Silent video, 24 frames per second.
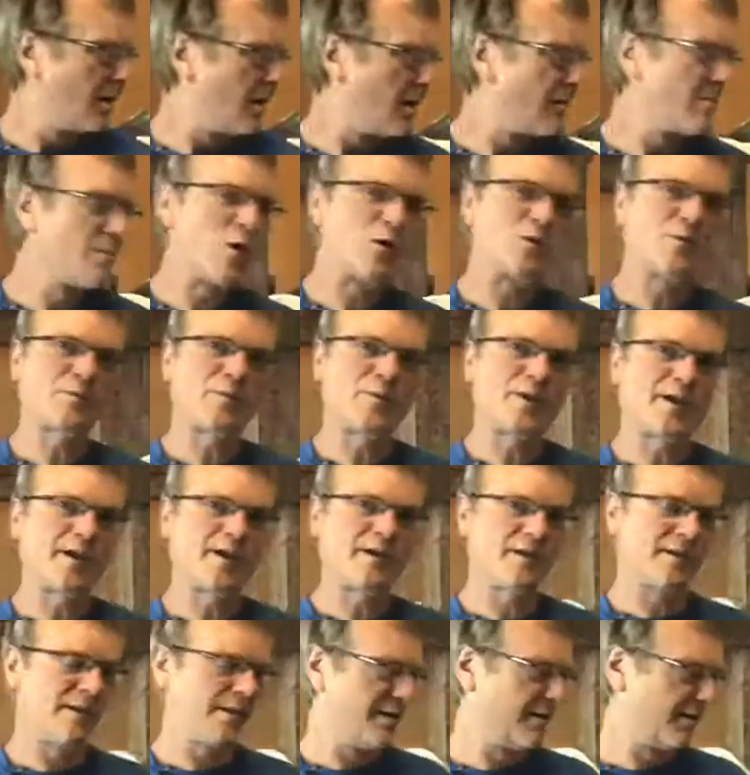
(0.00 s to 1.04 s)
And most
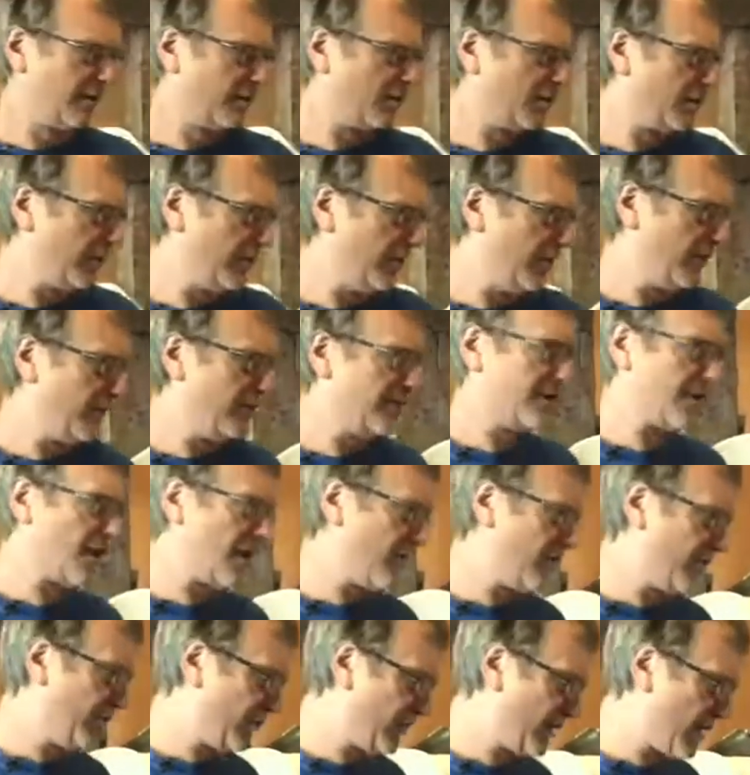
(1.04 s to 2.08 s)
pale ales will use
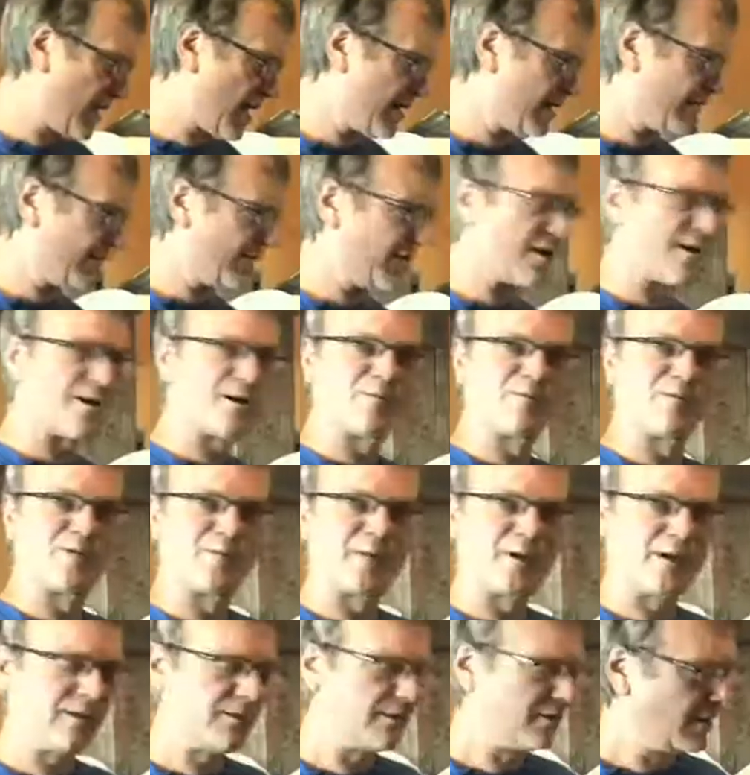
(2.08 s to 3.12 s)
some kind of caramel
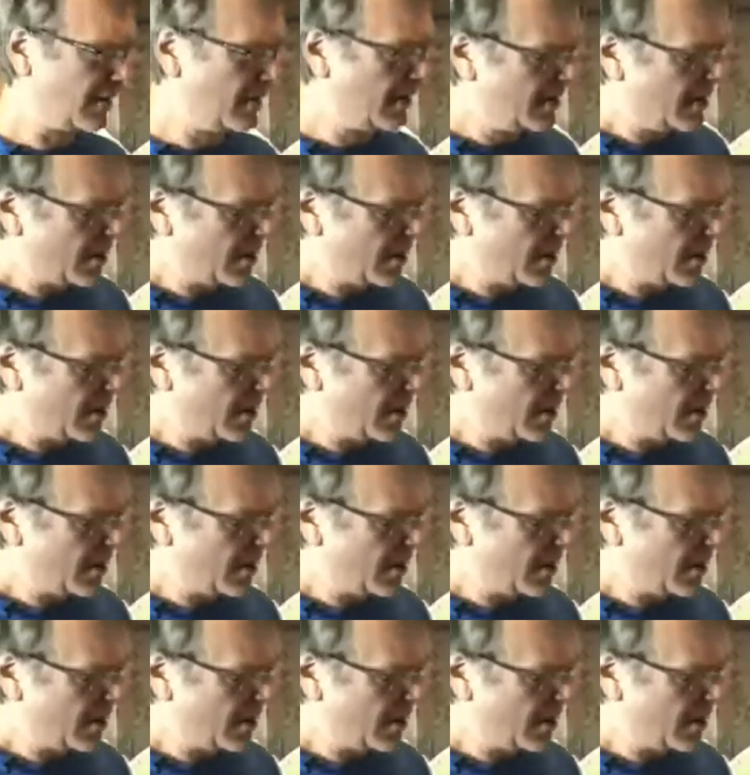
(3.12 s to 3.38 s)
malt.